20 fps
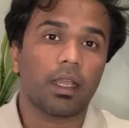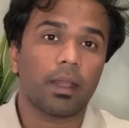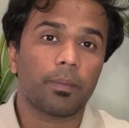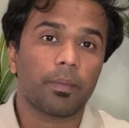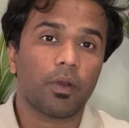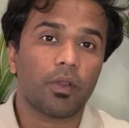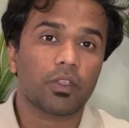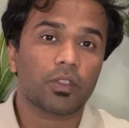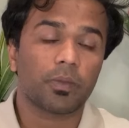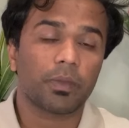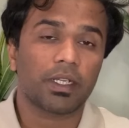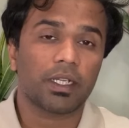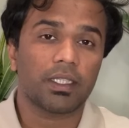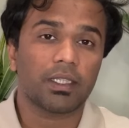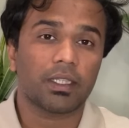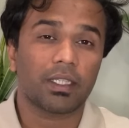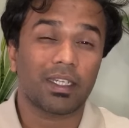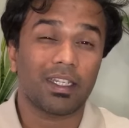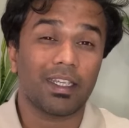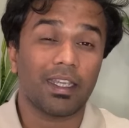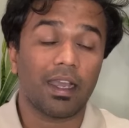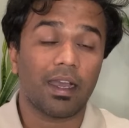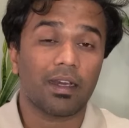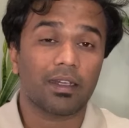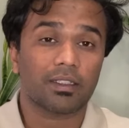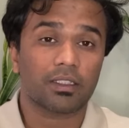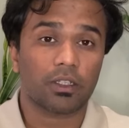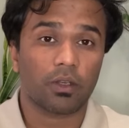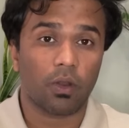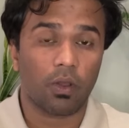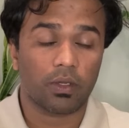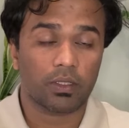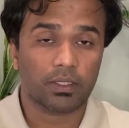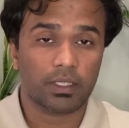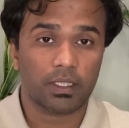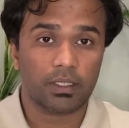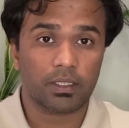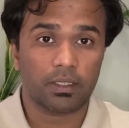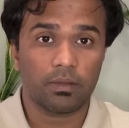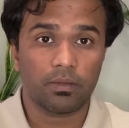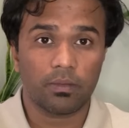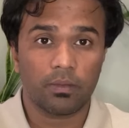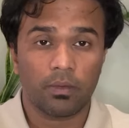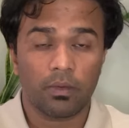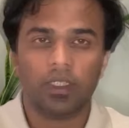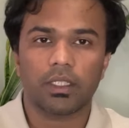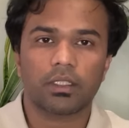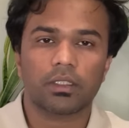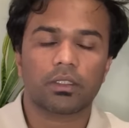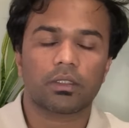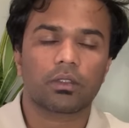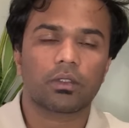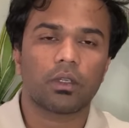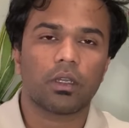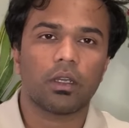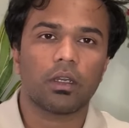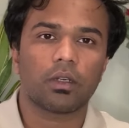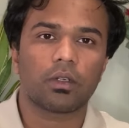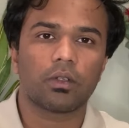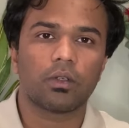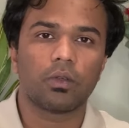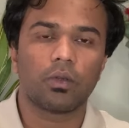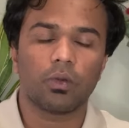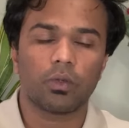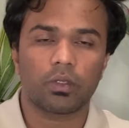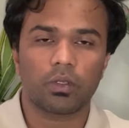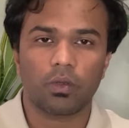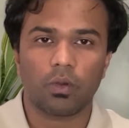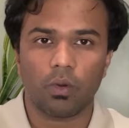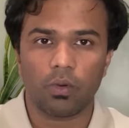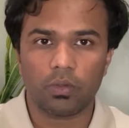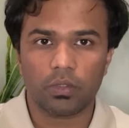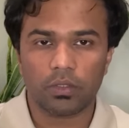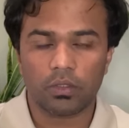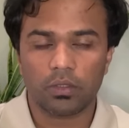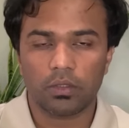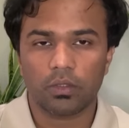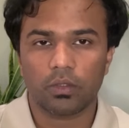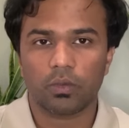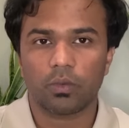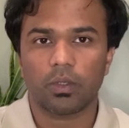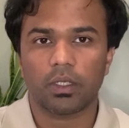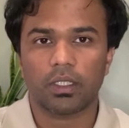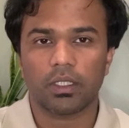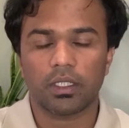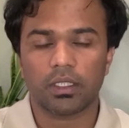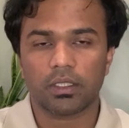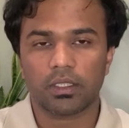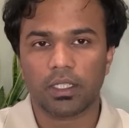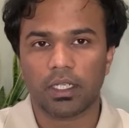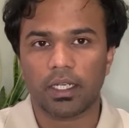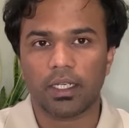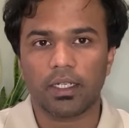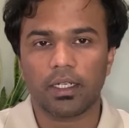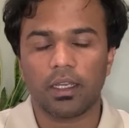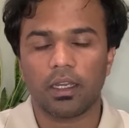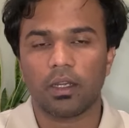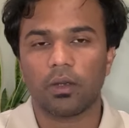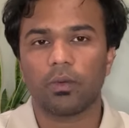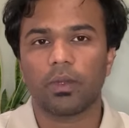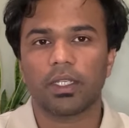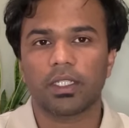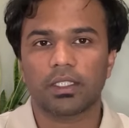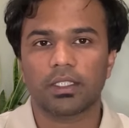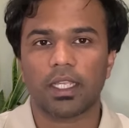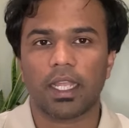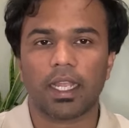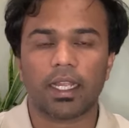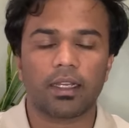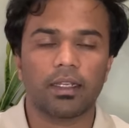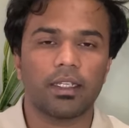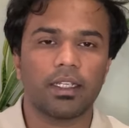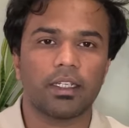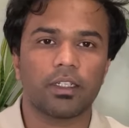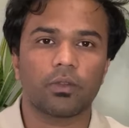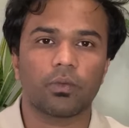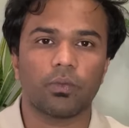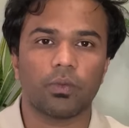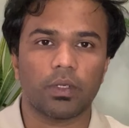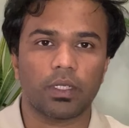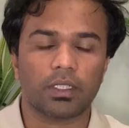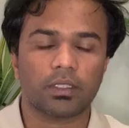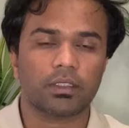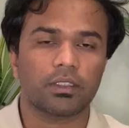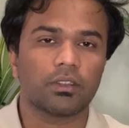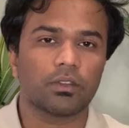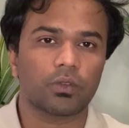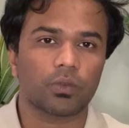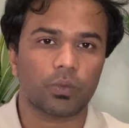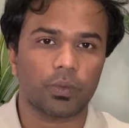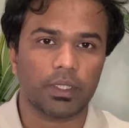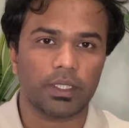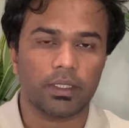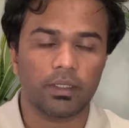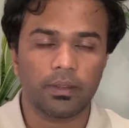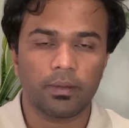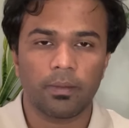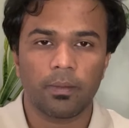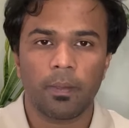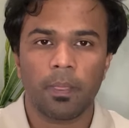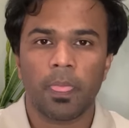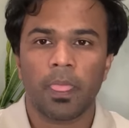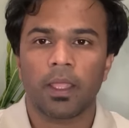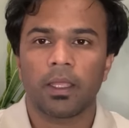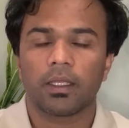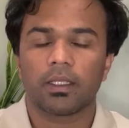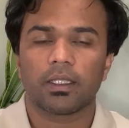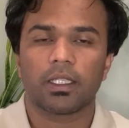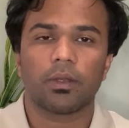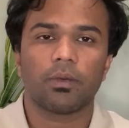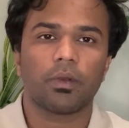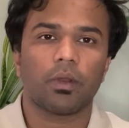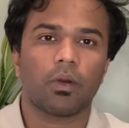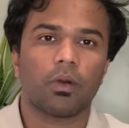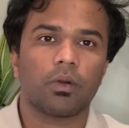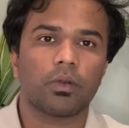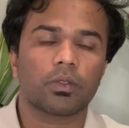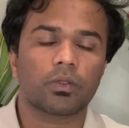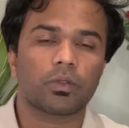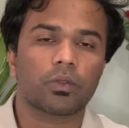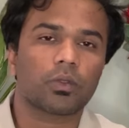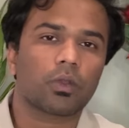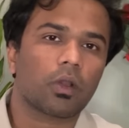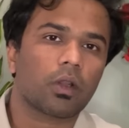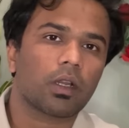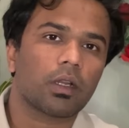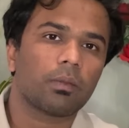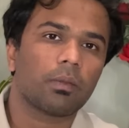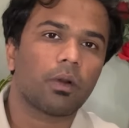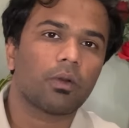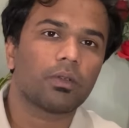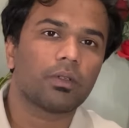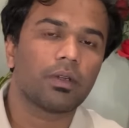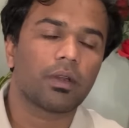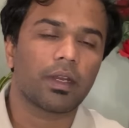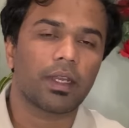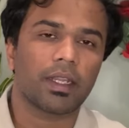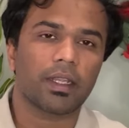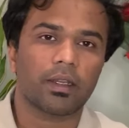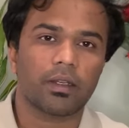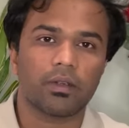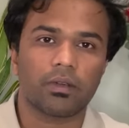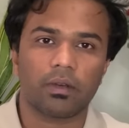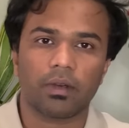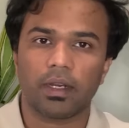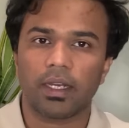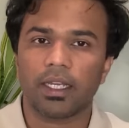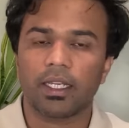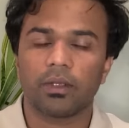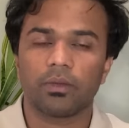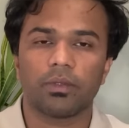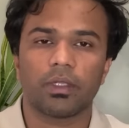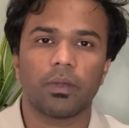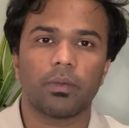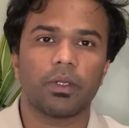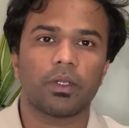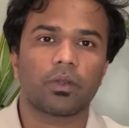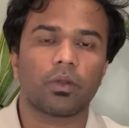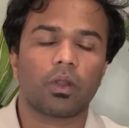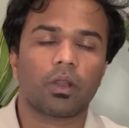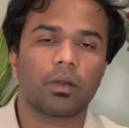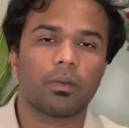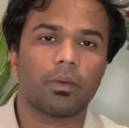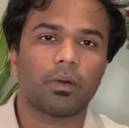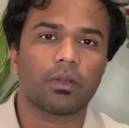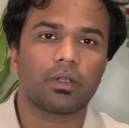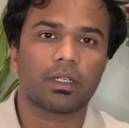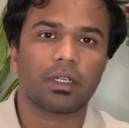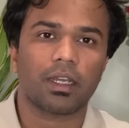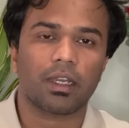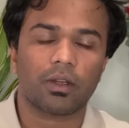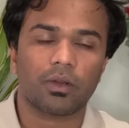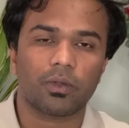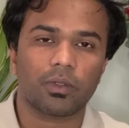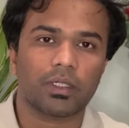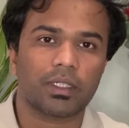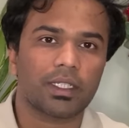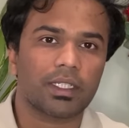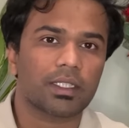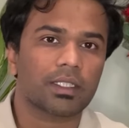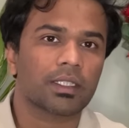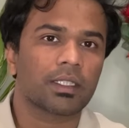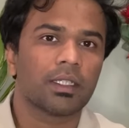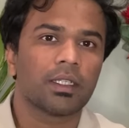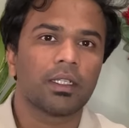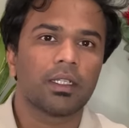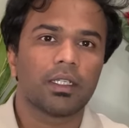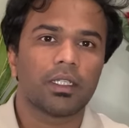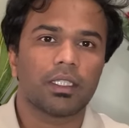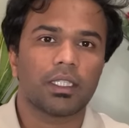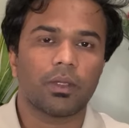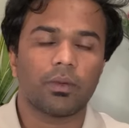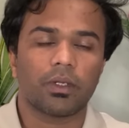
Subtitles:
approximately 3 hours long session. It's a good course to understand how exactly it works in Sweden. They will also talk about drink and drive, they will talk about narcotics, they